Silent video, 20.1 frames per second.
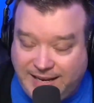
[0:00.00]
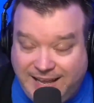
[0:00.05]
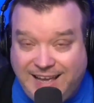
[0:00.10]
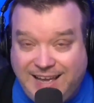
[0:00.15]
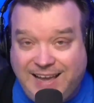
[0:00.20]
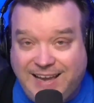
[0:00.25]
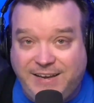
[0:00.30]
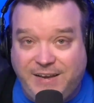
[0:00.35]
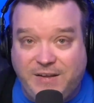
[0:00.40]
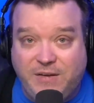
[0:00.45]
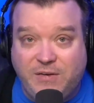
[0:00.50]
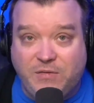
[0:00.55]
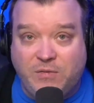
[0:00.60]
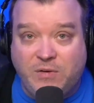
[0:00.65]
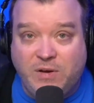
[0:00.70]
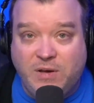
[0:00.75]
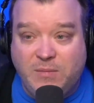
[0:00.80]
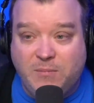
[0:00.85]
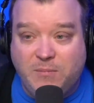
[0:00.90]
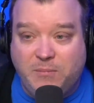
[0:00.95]
Yeah, I do,
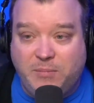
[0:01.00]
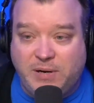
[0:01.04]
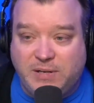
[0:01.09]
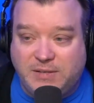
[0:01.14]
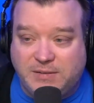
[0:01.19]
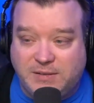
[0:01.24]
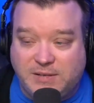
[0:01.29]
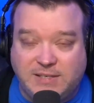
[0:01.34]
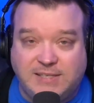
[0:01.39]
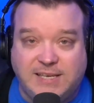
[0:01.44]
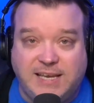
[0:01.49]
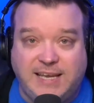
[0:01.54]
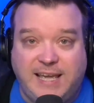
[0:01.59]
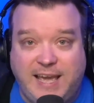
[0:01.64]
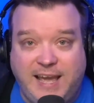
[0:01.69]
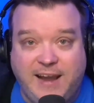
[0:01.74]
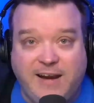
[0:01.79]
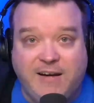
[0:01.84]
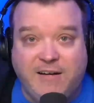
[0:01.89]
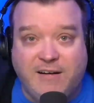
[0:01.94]
but it's because I
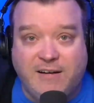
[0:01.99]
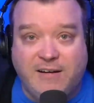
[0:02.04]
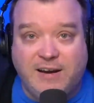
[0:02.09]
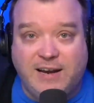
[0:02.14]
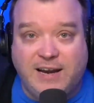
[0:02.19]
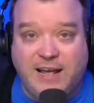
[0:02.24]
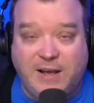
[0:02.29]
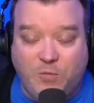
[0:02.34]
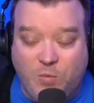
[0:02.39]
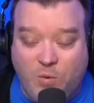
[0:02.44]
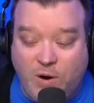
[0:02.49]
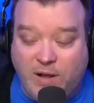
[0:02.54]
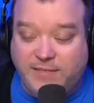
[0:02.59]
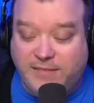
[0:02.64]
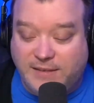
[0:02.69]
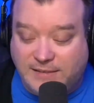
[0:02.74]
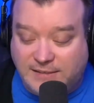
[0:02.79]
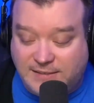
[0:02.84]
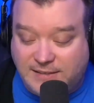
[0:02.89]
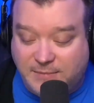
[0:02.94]
care and I want
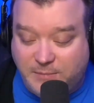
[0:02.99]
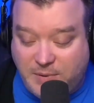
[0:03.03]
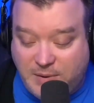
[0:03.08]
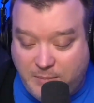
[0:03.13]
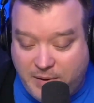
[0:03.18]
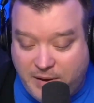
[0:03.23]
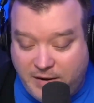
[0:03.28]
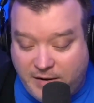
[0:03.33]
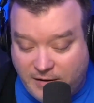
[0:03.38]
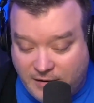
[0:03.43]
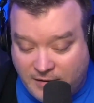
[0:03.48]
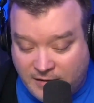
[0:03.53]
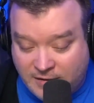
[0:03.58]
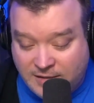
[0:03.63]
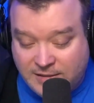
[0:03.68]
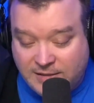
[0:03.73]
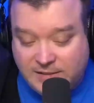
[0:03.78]
this to be better.